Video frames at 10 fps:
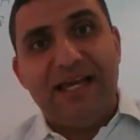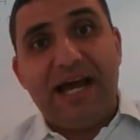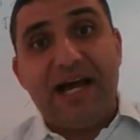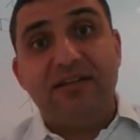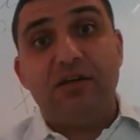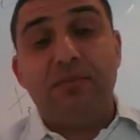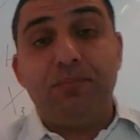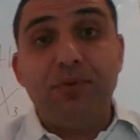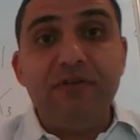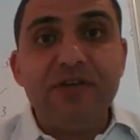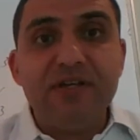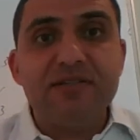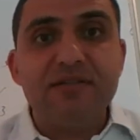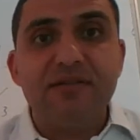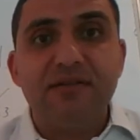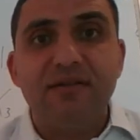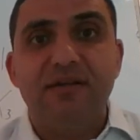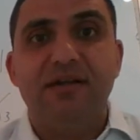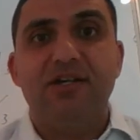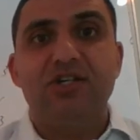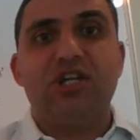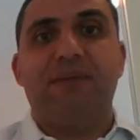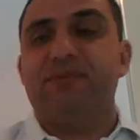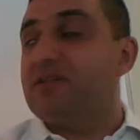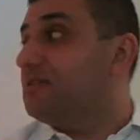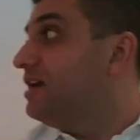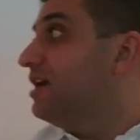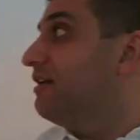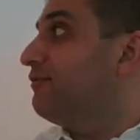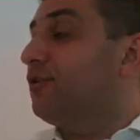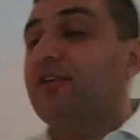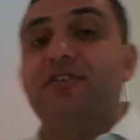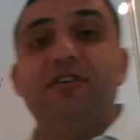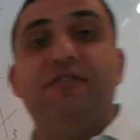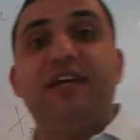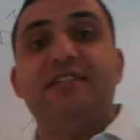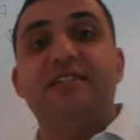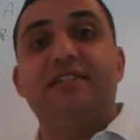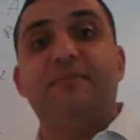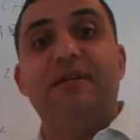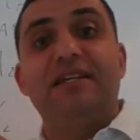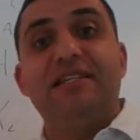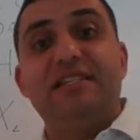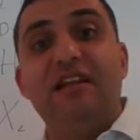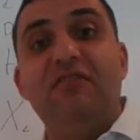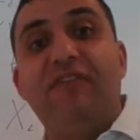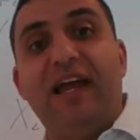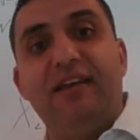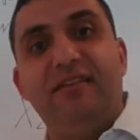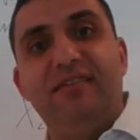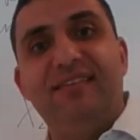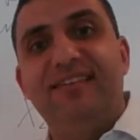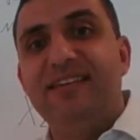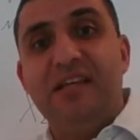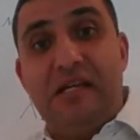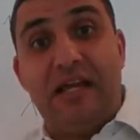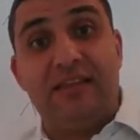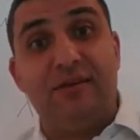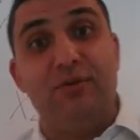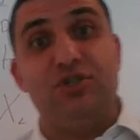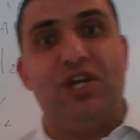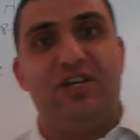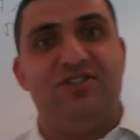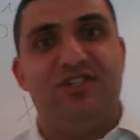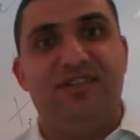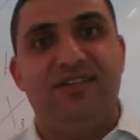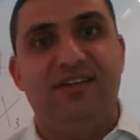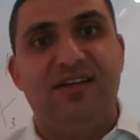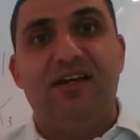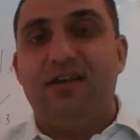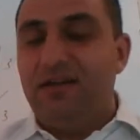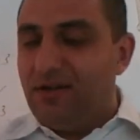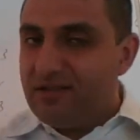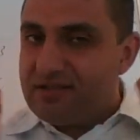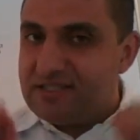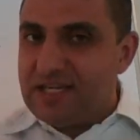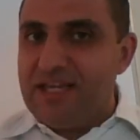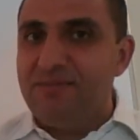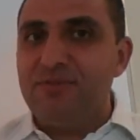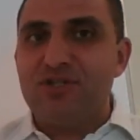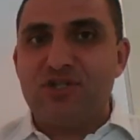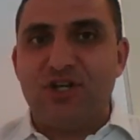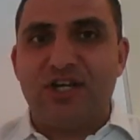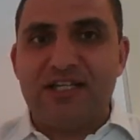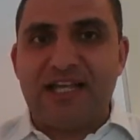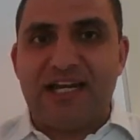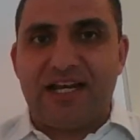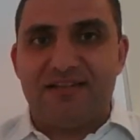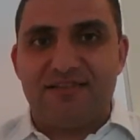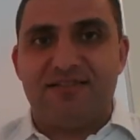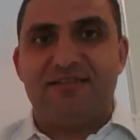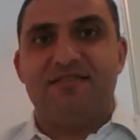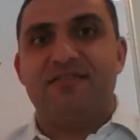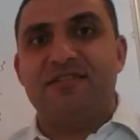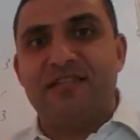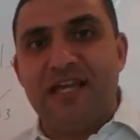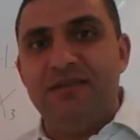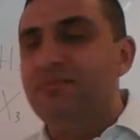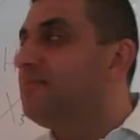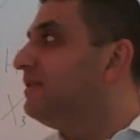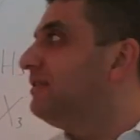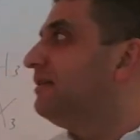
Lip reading: under the previous chapters for a three-phase system still valid. Nothing will change. Same circuit analysis, same